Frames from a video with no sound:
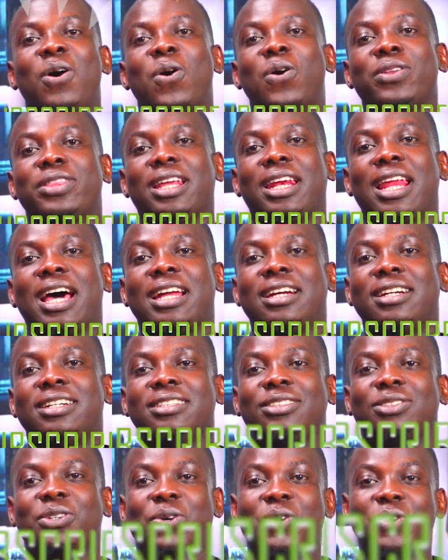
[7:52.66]
on the land.
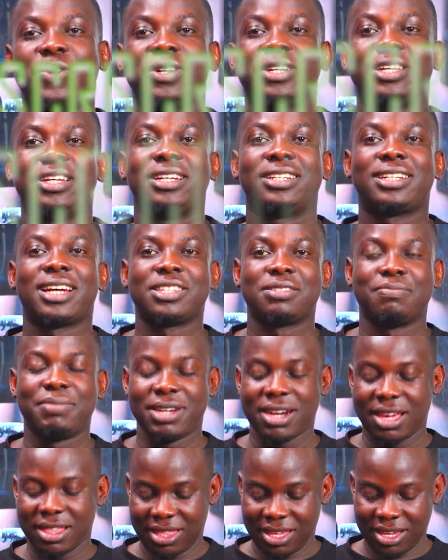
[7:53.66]
So it has
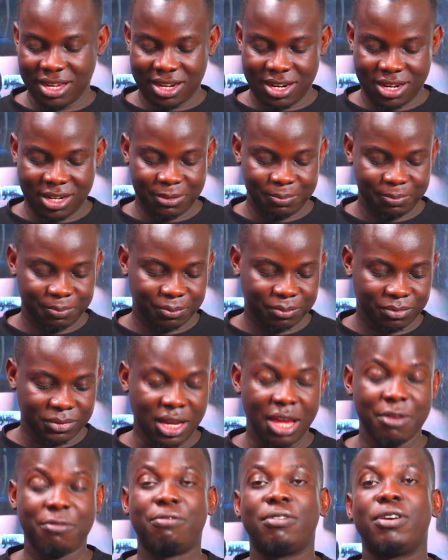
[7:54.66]
been, I think,
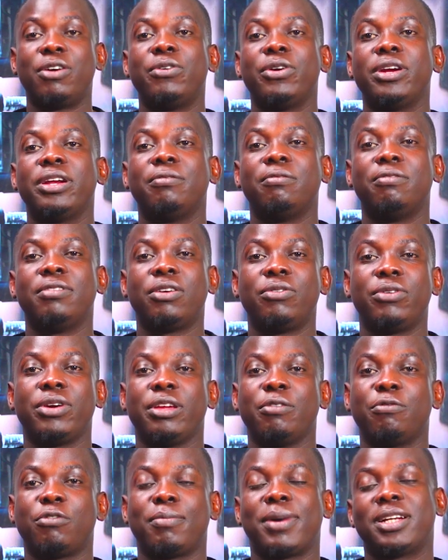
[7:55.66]
a very,
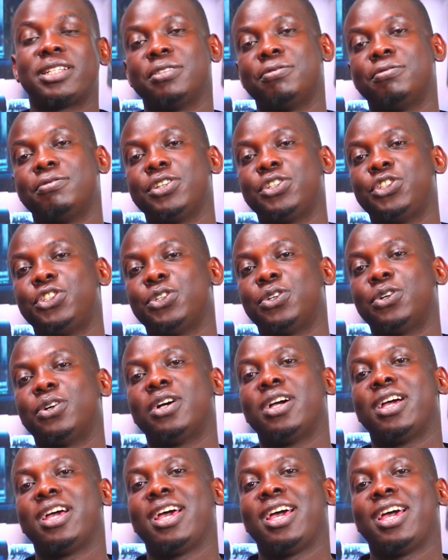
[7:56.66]
very informative video.
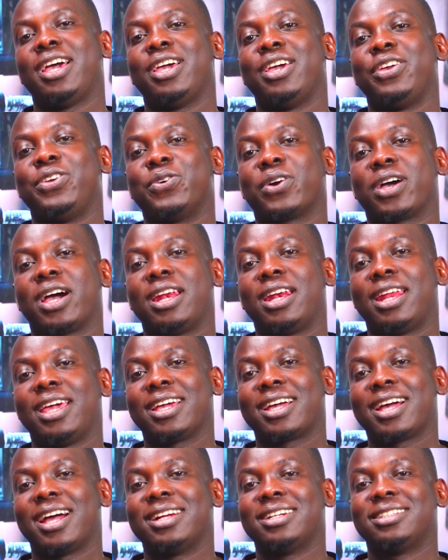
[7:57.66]
You can
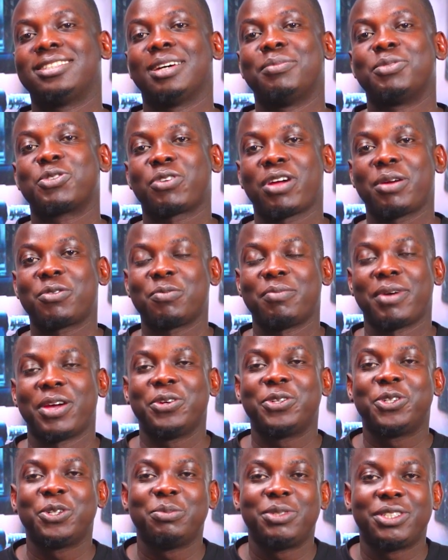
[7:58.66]
like and subscribe to my
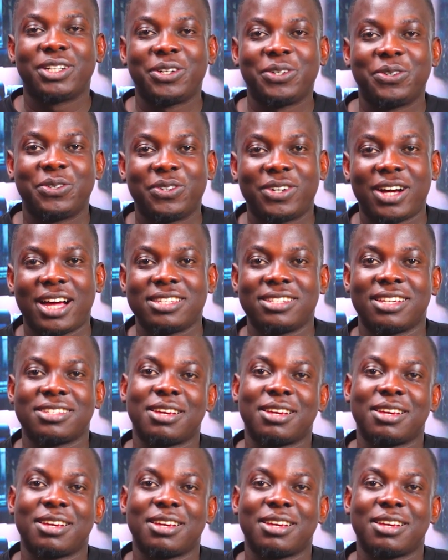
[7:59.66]
YouTube channel as a